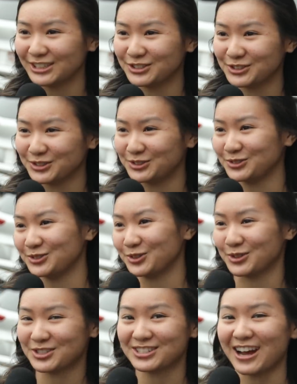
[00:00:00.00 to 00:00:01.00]
It's
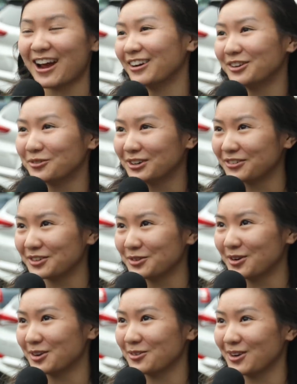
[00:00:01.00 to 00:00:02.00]
your style and whatever
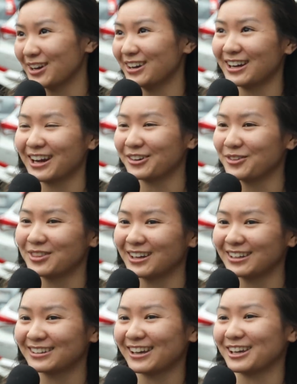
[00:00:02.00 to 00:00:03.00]
you want to wear, and I don't
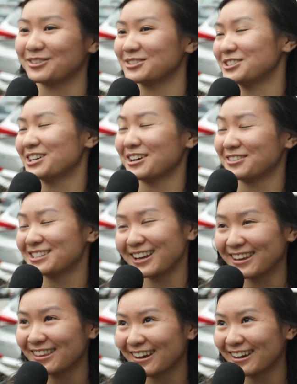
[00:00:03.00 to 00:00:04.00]
think anyone should have a say in